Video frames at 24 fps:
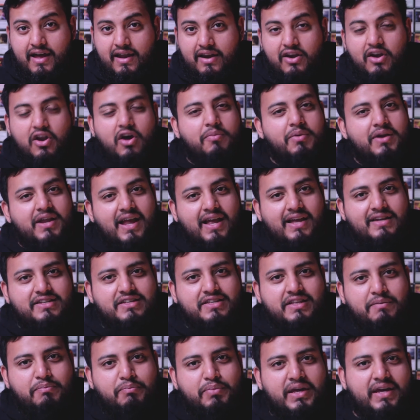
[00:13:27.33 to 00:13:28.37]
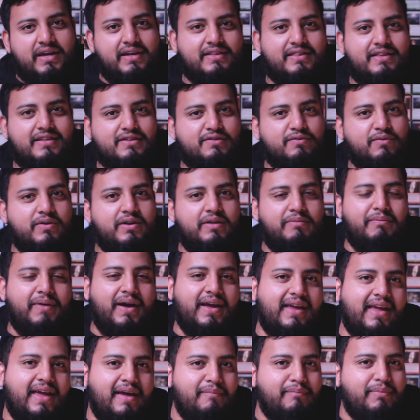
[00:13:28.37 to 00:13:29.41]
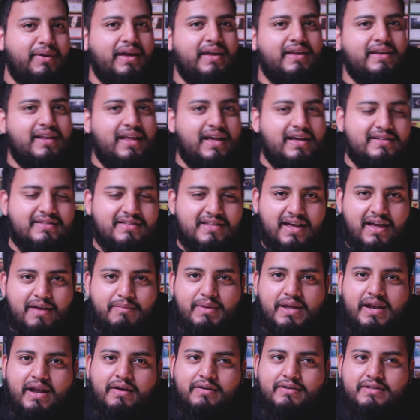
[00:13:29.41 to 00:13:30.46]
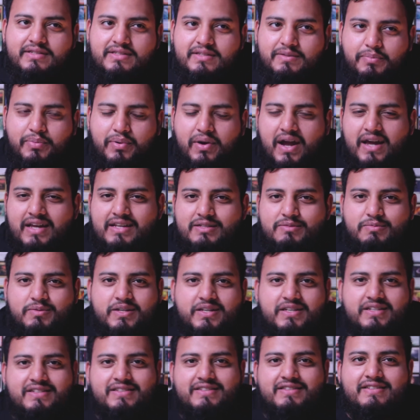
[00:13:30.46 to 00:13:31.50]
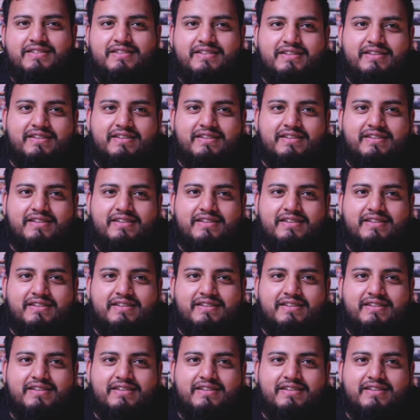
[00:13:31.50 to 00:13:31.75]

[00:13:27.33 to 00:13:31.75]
Nobody actually picked this one in my campaign last time, and I was surprised because